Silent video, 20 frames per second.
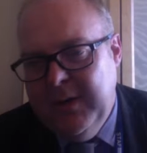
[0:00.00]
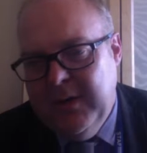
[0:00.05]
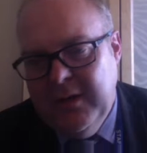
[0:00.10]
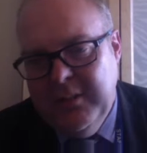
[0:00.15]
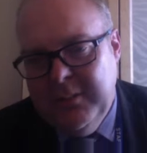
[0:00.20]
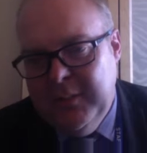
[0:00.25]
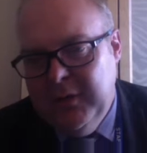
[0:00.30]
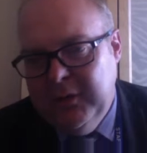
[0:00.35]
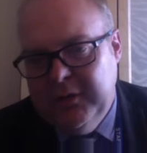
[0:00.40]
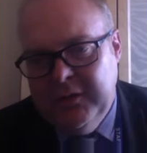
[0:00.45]
on
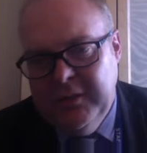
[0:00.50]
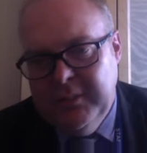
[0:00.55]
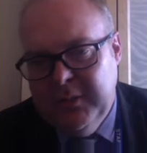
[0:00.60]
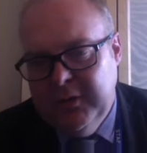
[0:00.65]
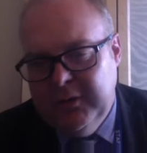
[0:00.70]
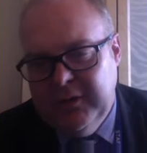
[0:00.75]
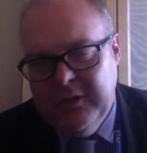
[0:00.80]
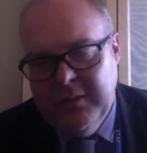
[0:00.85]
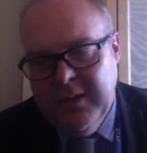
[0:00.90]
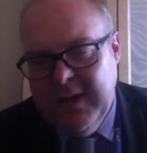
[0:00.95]
a bus, the
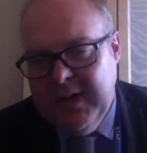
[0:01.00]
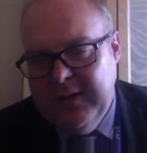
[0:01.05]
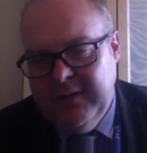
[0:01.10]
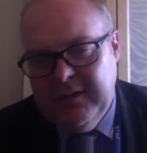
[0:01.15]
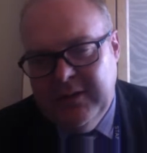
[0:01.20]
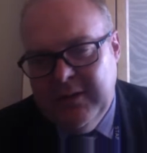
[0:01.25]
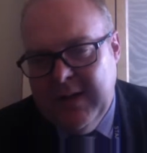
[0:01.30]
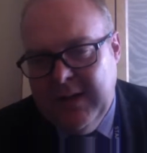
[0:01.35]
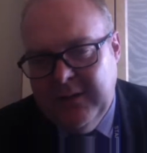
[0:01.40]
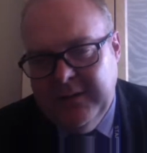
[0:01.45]
bus
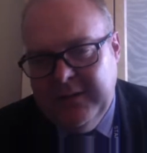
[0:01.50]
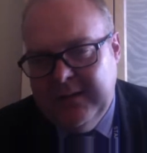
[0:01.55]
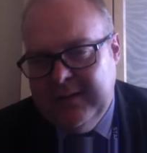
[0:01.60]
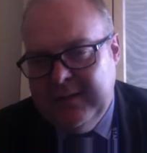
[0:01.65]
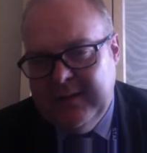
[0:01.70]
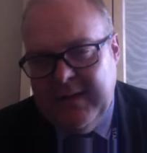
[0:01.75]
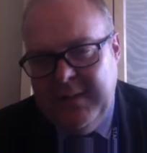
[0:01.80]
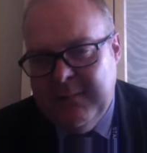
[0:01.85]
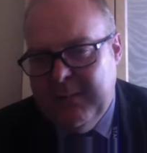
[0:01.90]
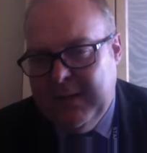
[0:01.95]
arrives around
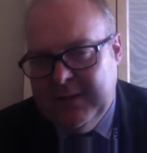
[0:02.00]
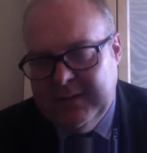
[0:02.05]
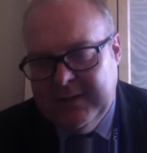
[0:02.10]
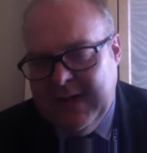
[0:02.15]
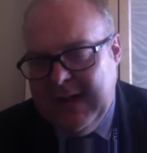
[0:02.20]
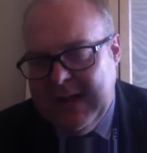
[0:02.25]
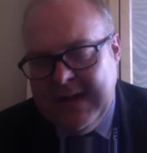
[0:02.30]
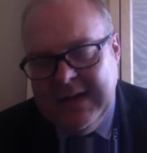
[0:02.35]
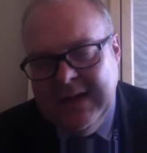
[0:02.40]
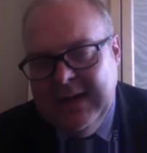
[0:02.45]

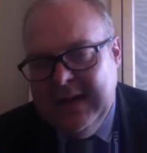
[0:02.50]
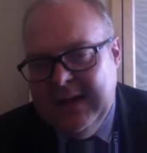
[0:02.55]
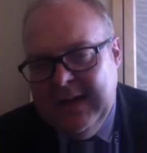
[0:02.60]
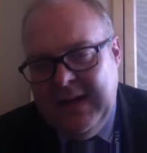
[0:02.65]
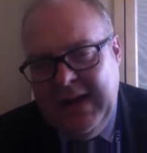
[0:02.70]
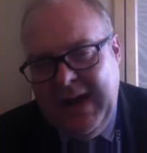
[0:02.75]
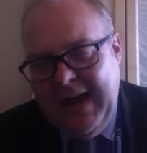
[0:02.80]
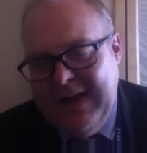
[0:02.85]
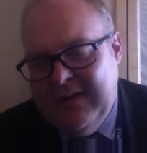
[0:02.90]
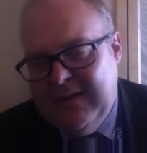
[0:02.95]
8:10,
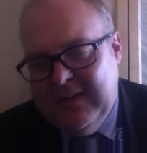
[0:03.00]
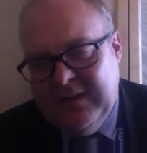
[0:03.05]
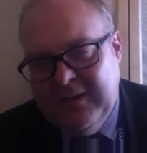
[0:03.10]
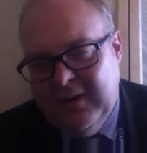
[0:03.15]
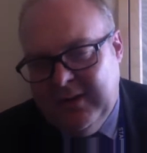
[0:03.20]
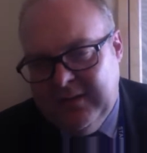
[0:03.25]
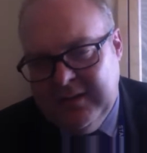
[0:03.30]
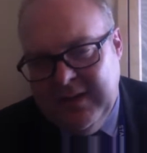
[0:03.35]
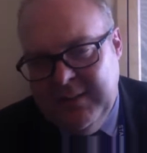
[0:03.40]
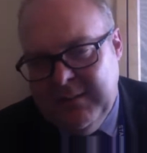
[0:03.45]
8
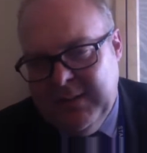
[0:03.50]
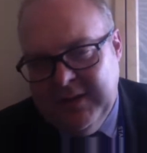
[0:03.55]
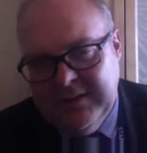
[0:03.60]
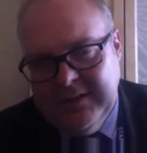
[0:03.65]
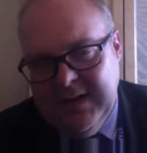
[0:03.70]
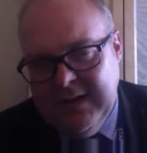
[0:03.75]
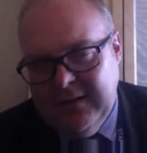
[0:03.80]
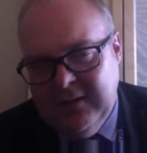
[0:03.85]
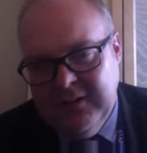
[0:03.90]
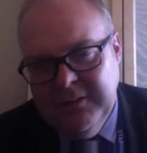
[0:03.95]
o'clock,
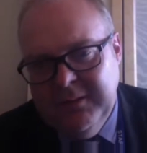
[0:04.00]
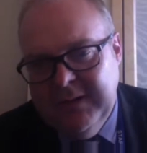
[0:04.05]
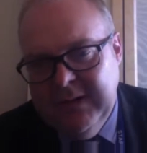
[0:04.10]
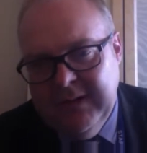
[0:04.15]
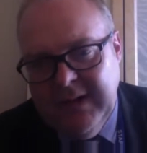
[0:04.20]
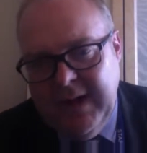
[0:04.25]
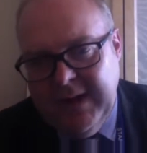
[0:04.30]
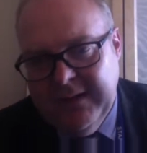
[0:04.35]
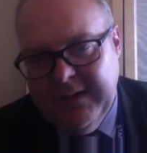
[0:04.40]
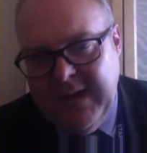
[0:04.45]
8:10, something
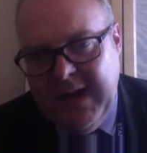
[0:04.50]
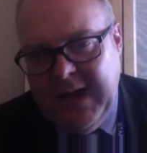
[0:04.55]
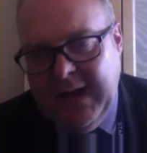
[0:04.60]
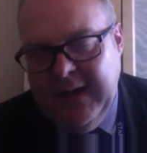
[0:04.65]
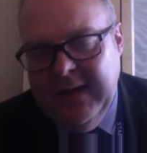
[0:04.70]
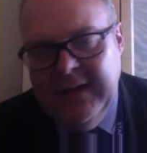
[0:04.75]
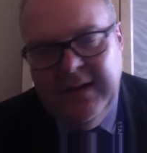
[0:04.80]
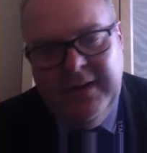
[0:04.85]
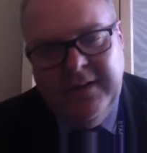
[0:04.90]
like that.